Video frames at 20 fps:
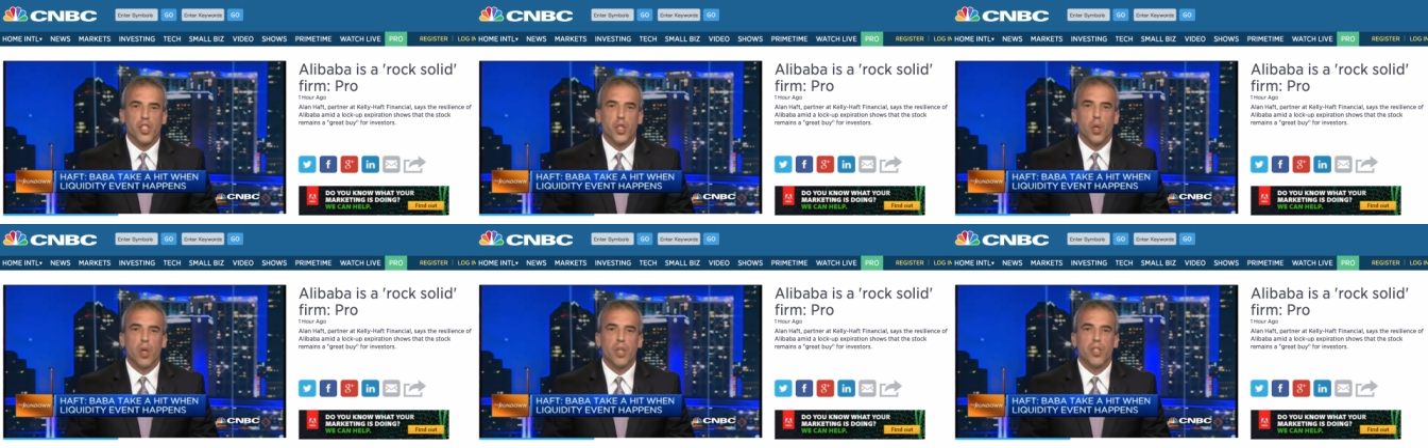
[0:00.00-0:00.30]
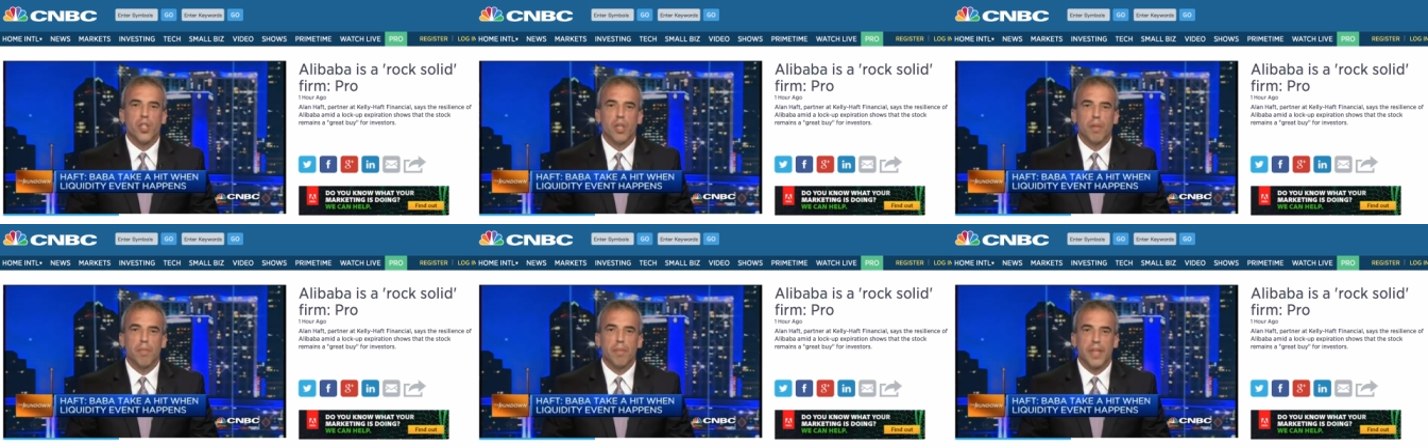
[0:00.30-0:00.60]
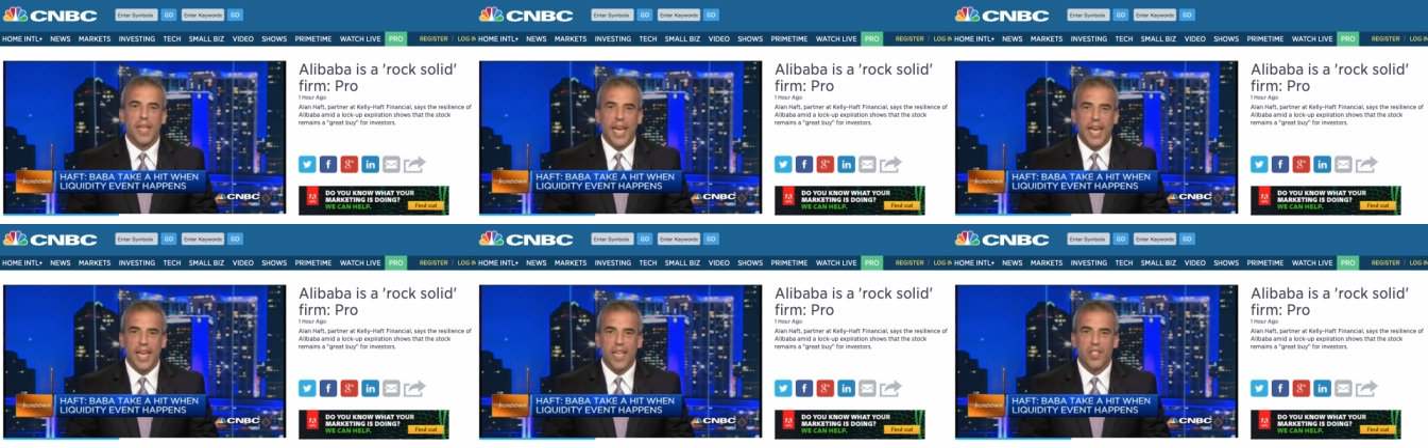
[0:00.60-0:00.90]
short
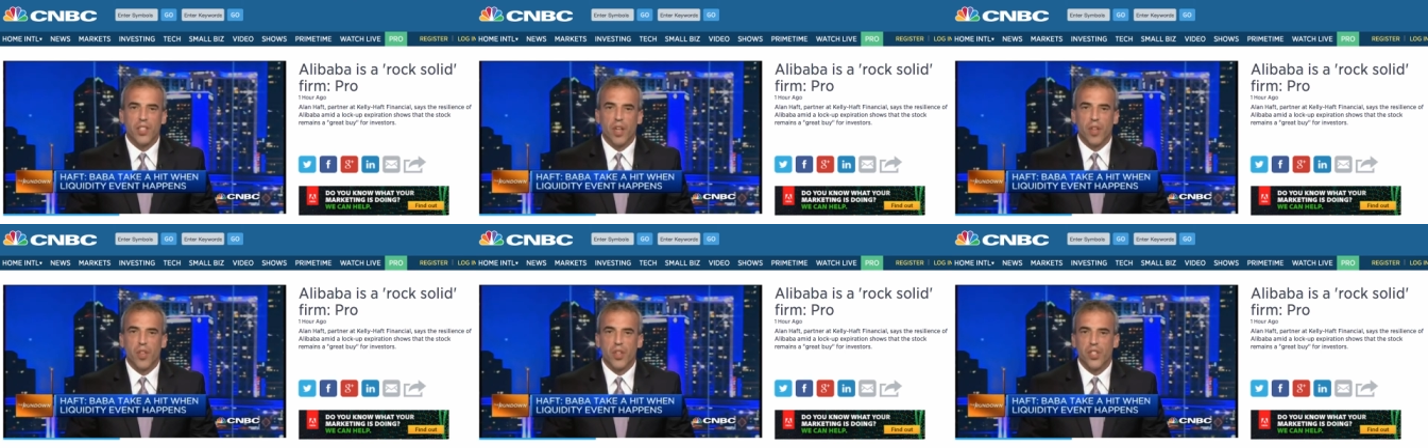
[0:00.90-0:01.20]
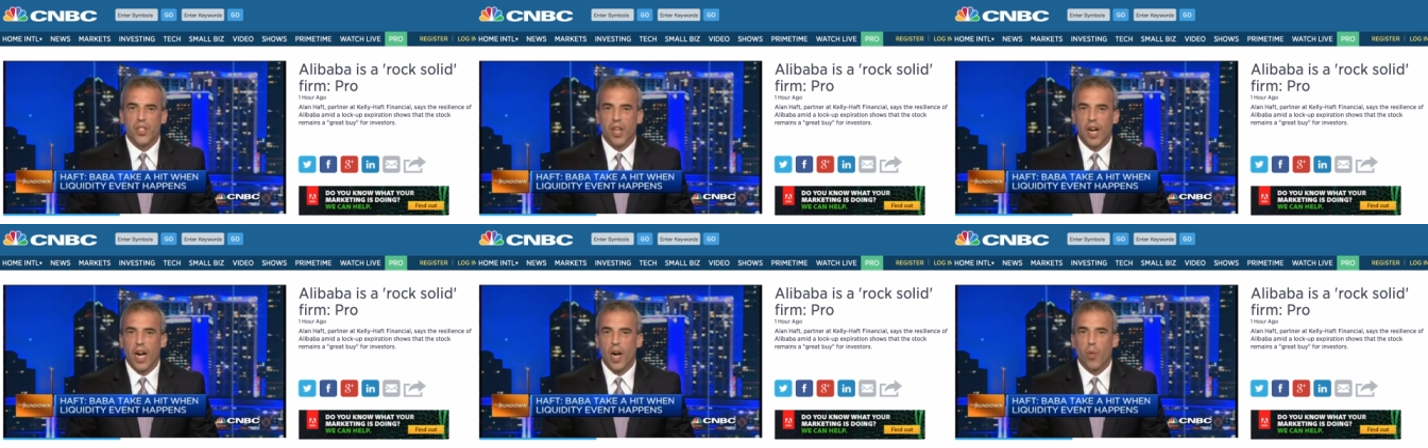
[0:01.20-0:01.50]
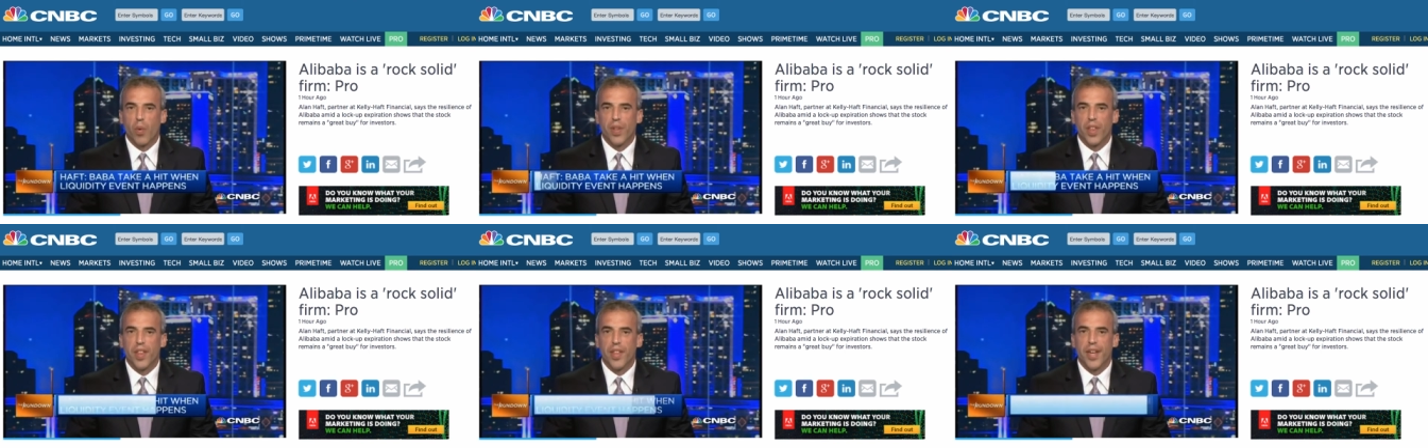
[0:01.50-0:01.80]
term gains on the
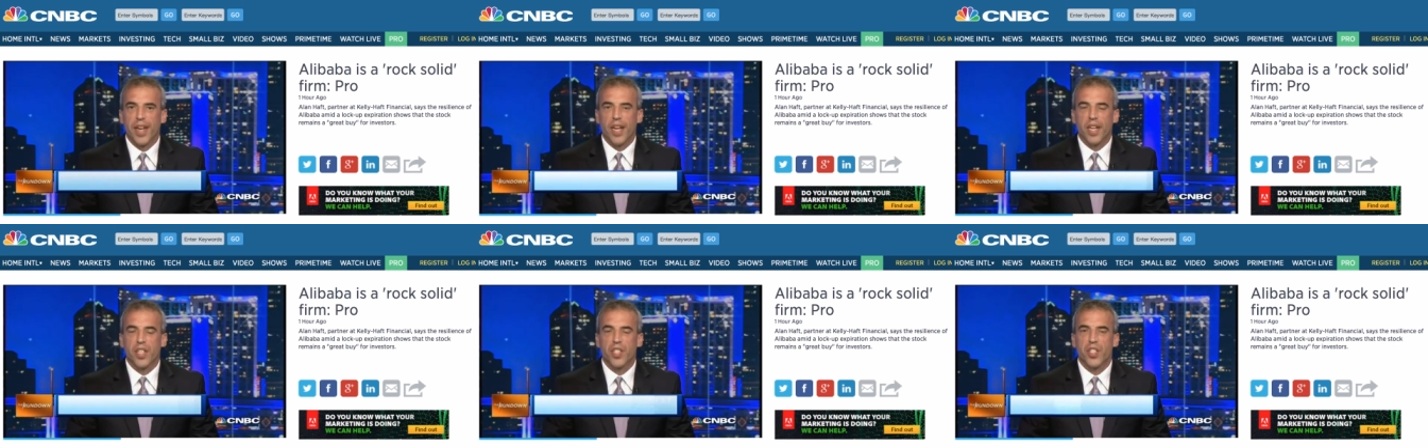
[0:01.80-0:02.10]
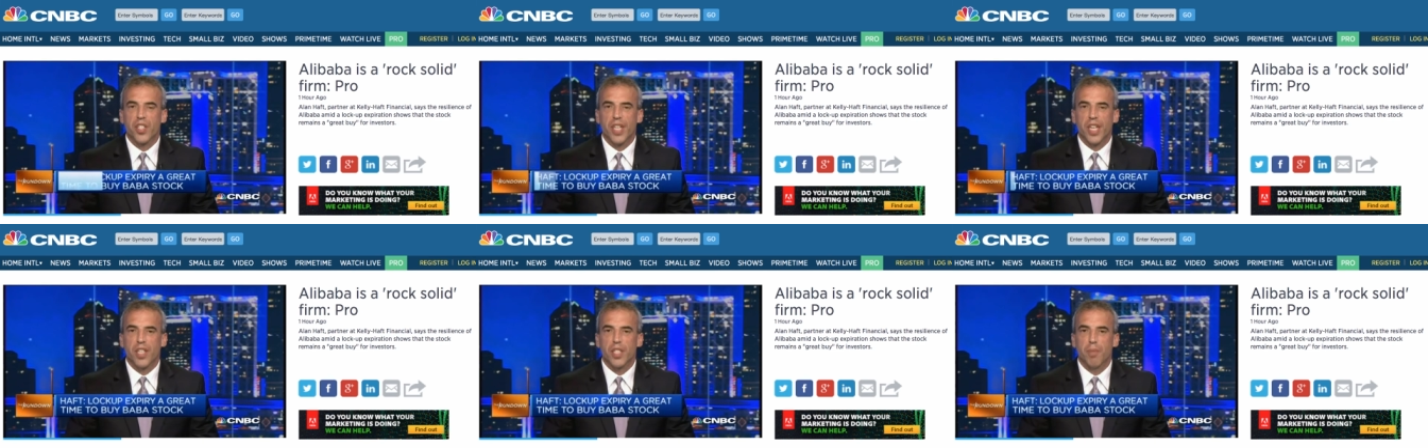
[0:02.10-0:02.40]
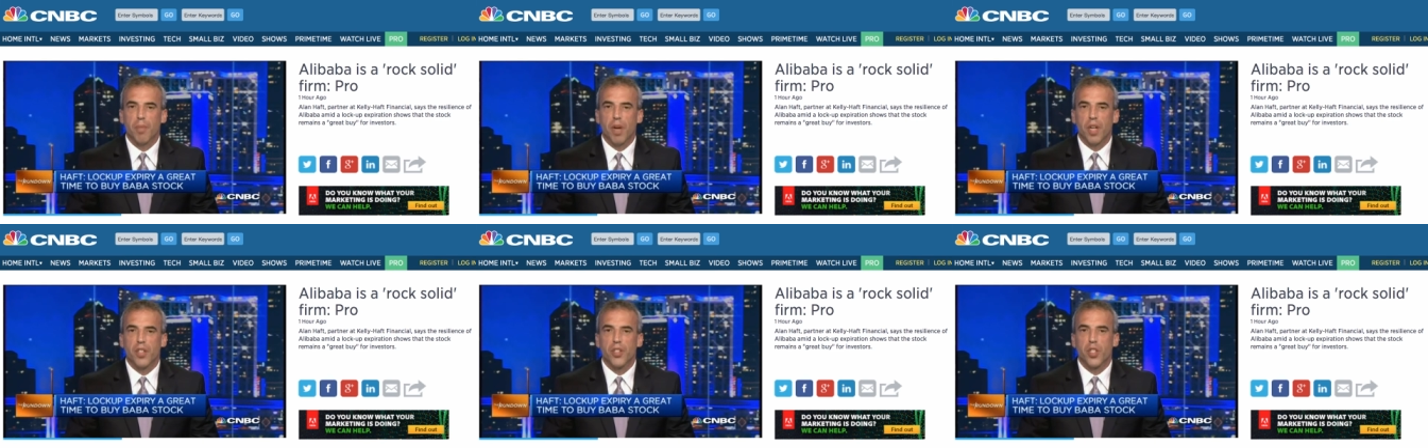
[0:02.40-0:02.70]
stock within the next
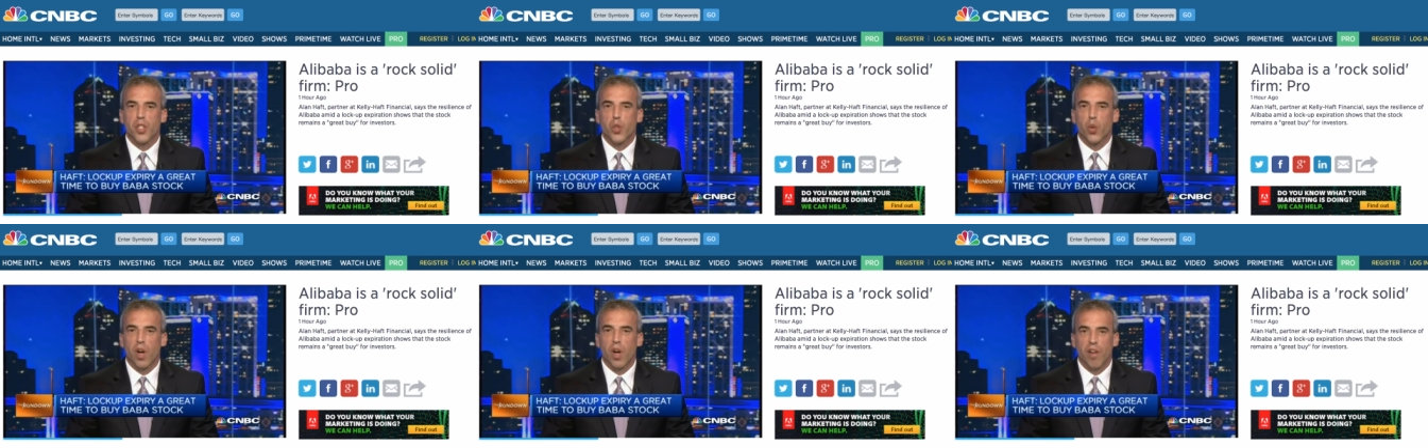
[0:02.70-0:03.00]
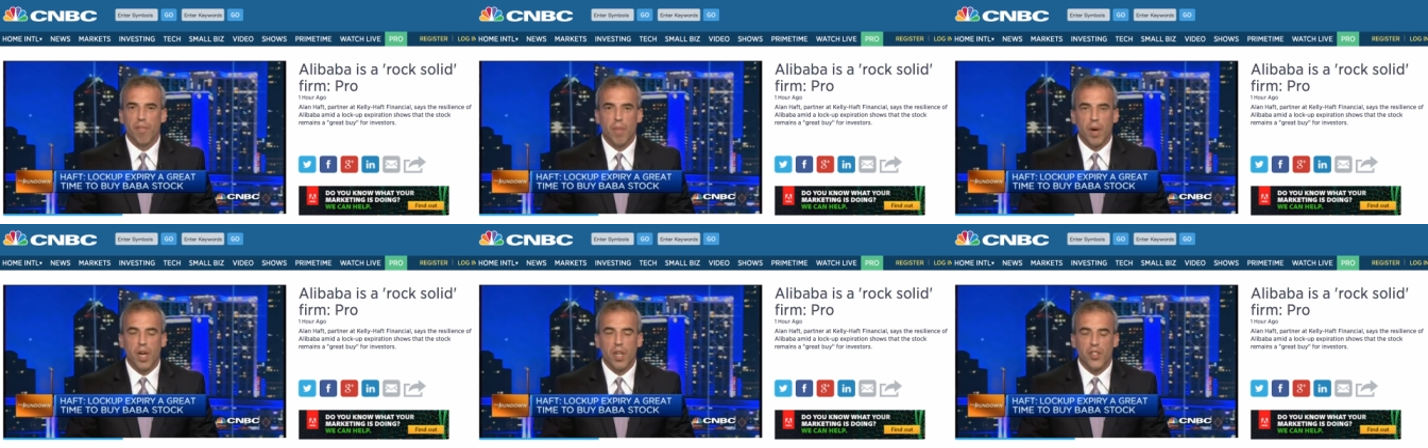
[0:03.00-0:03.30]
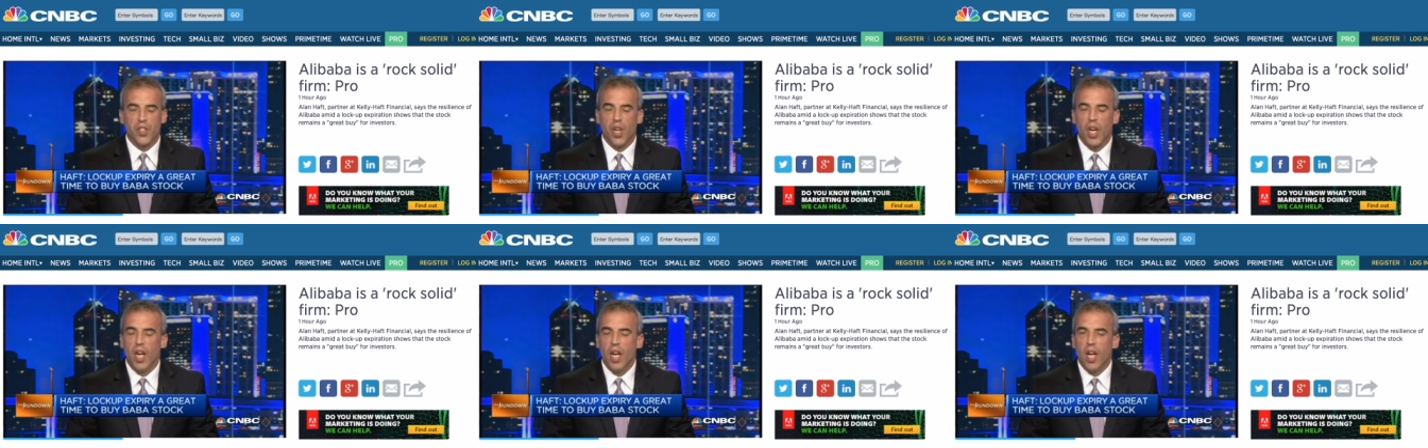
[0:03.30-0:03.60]
six months to 12
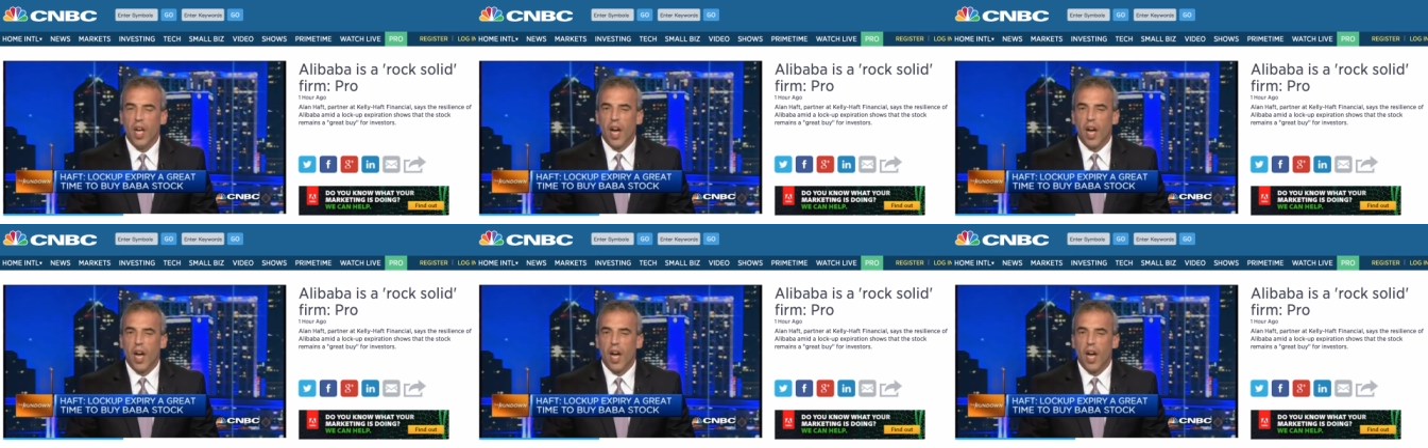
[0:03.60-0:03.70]
months.